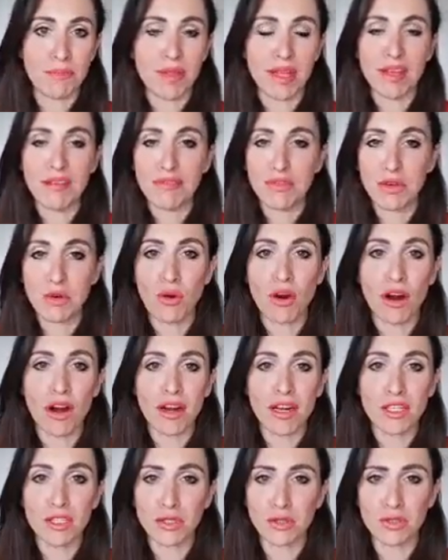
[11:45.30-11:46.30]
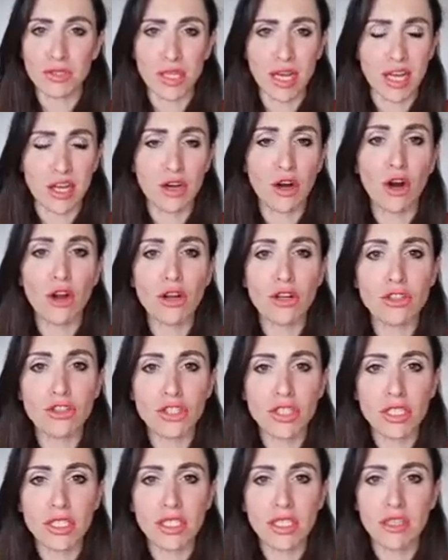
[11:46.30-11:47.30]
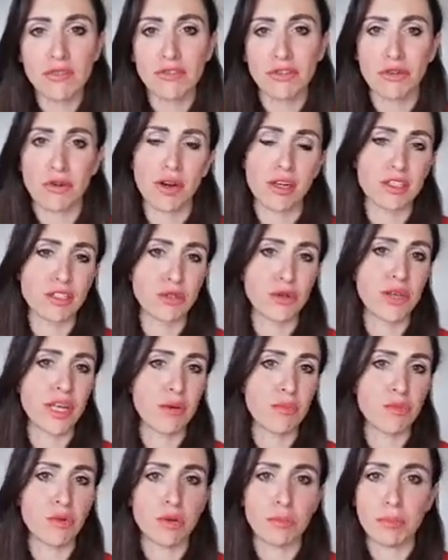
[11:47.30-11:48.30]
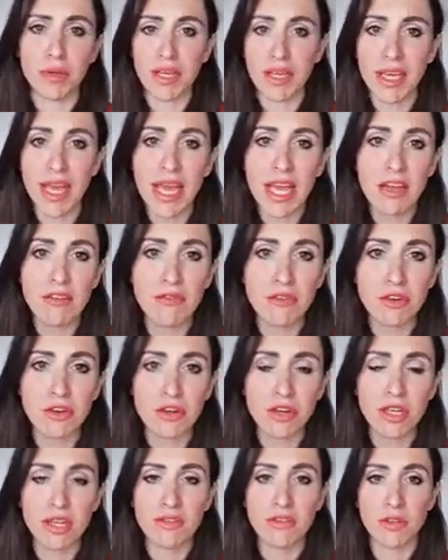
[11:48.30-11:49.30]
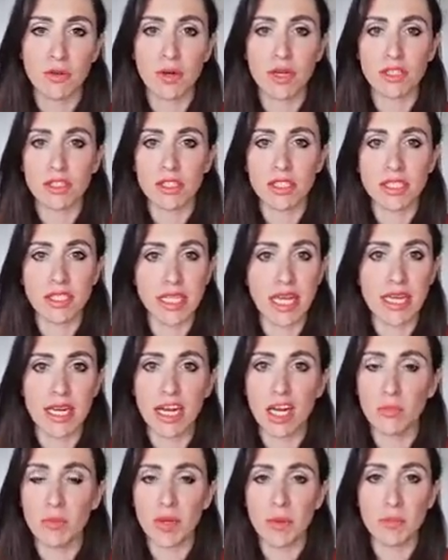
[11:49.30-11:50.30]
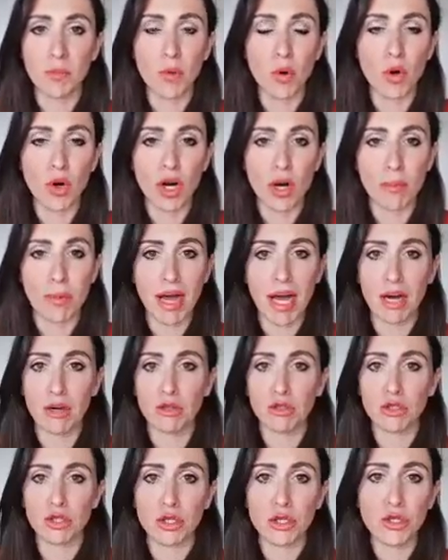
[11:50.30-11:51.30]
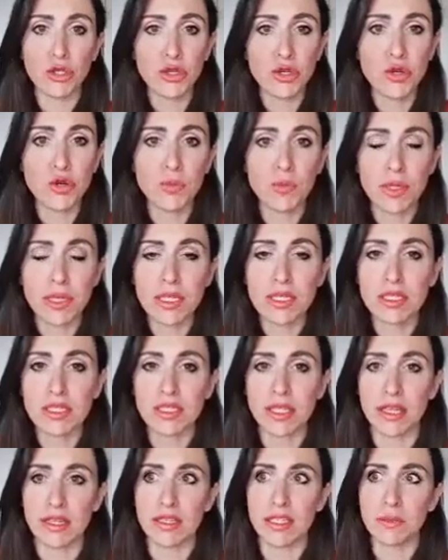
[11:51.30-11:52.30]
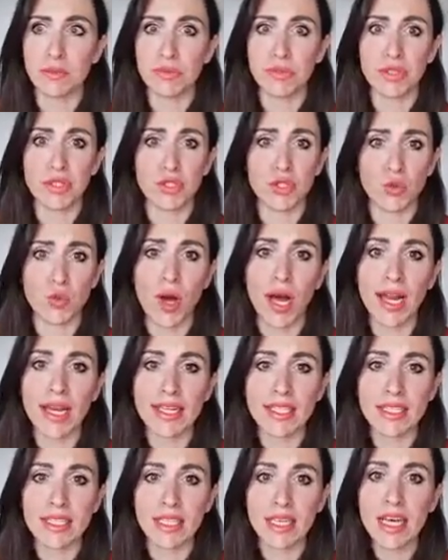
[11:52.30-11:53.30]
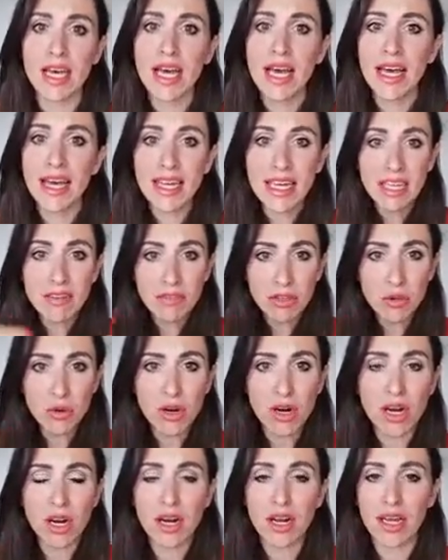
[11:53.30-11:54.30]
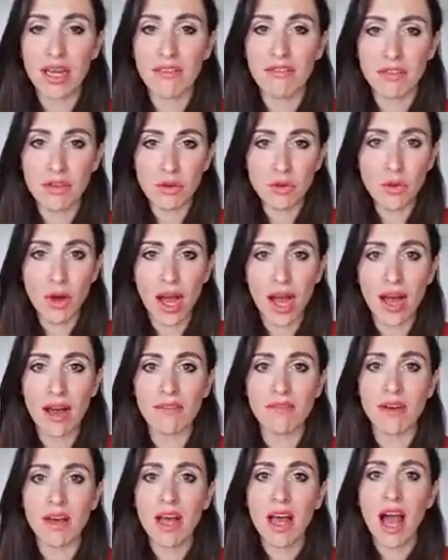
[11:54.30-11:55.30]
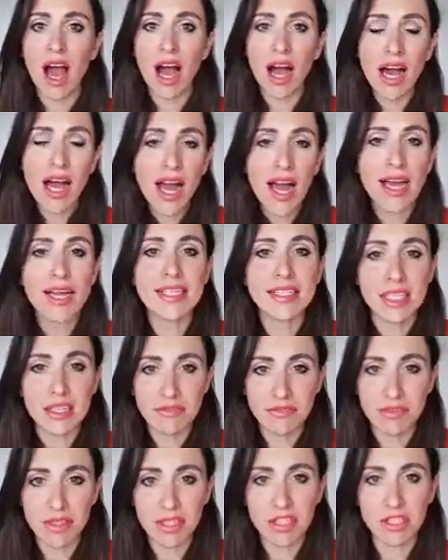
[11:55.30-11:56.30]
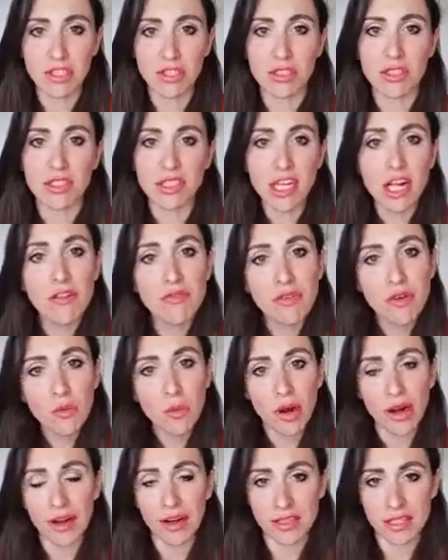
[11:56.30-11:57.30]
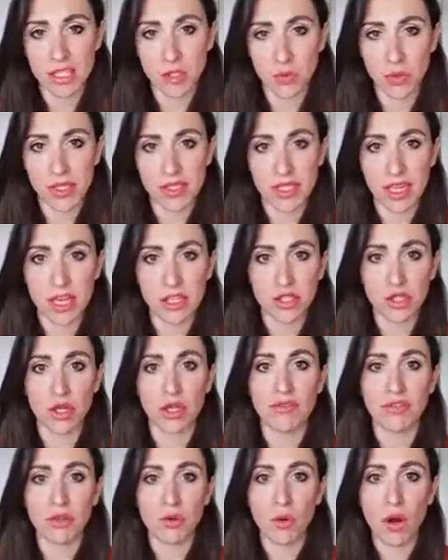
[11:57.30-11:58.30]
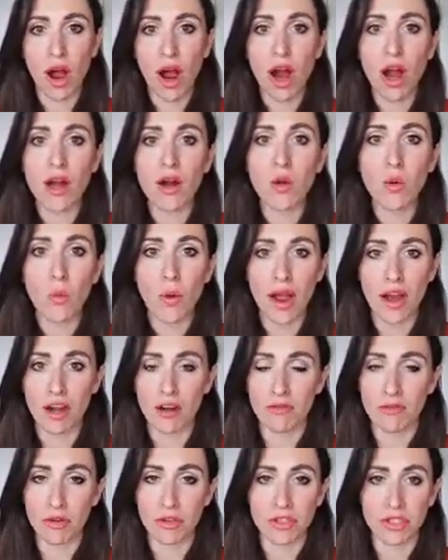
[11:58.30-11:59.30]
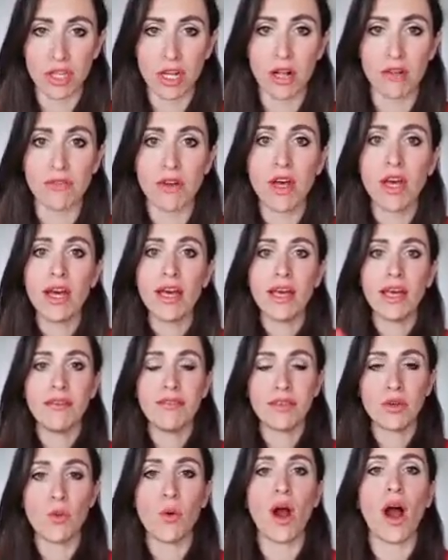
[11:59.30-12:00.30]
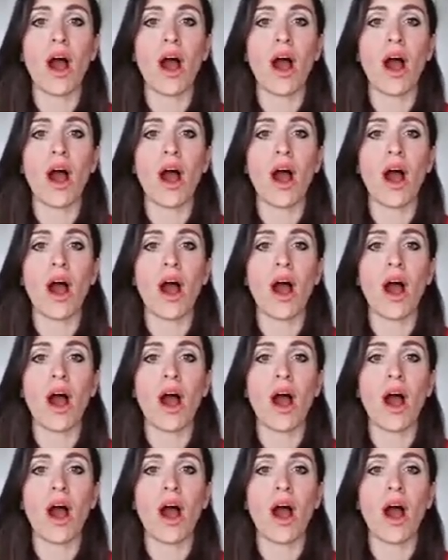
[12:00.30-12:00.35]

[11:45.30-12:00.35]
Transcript: if you are into psychology, if you're into human behavior, if you understand a little bit more about humans and spirituality, and if you have a high definition self-awareness, as we say, so if you are aware of yourself, if you